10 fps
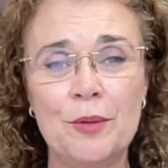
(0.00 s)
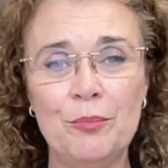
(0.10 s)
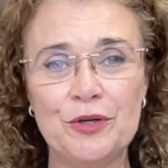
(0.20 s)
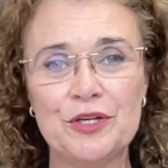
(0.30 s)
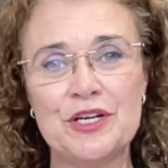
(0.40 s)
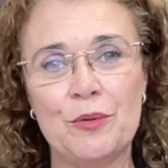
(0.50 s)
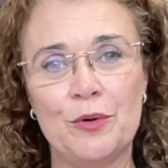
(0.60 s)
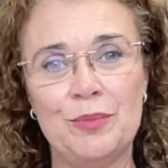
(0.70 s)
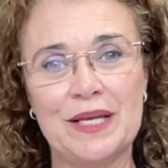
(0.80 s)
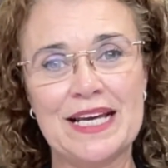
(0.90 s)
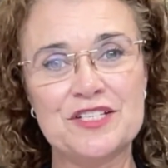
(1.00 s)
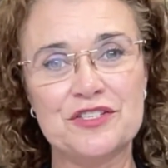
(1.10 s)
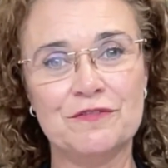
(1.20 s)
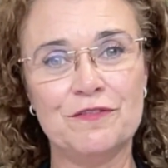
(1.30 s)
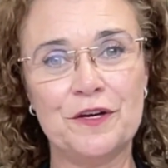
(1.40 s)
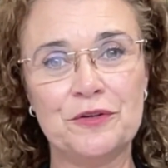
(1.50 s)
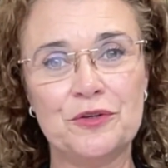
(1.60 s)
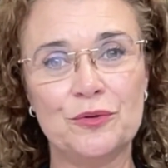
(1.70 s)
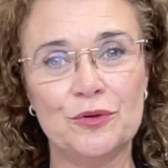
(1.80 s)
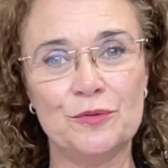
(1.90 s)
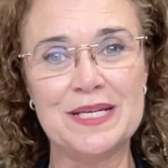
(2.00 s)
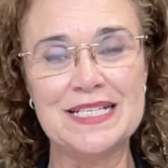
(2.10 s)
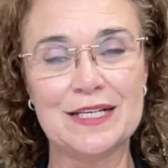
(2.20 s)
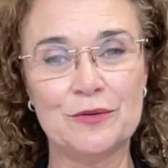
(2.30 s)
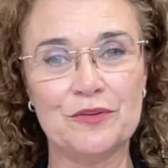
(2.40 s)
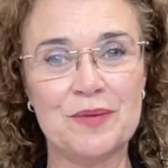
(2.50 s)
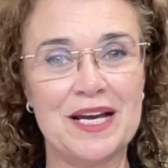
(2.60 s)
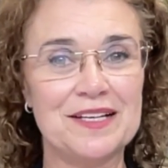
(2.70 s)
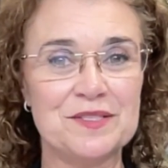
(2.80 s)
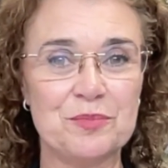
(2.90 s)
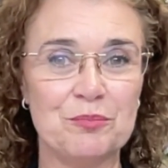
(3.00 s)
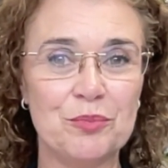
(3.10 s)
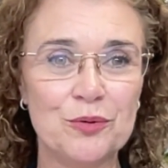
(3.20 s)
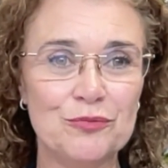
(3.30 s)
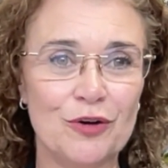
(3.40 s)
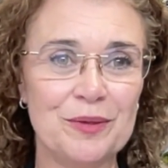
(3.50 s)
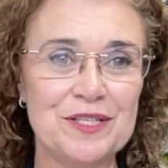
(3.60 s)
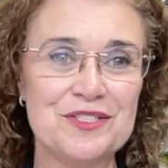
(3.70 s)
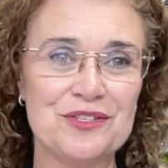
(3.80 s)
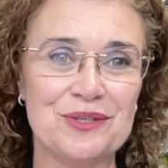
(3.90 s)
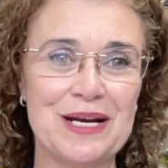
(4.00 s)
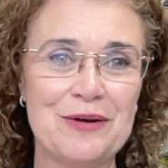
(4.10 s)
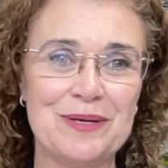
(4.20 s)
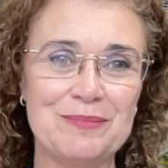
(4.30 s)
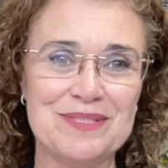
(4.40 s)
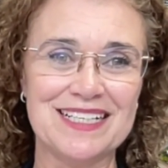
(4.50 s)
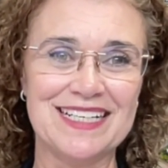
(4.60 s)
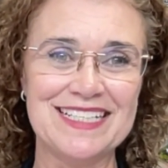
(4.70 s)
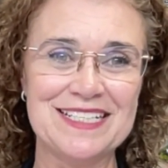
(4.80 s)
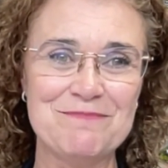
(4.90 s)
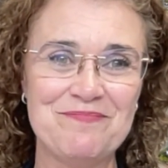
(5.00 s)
book a no-obligation phone call or meeting with my husband, Paul Roberts, through our website.